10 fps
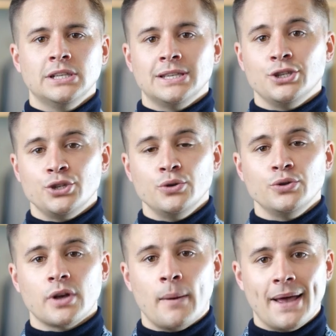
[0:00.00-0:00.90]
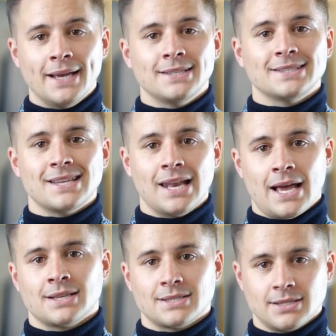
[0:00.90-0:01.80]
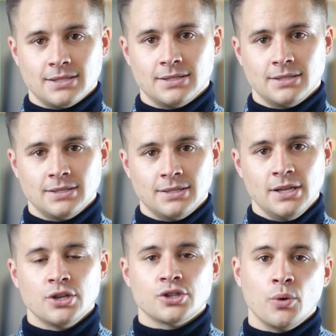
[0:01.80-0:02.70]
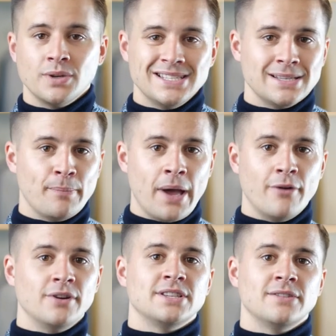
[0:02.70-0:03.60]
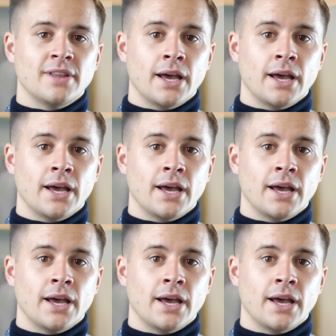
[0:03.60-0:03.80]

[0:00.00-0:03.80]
these shoes are made to last. So it is imperative they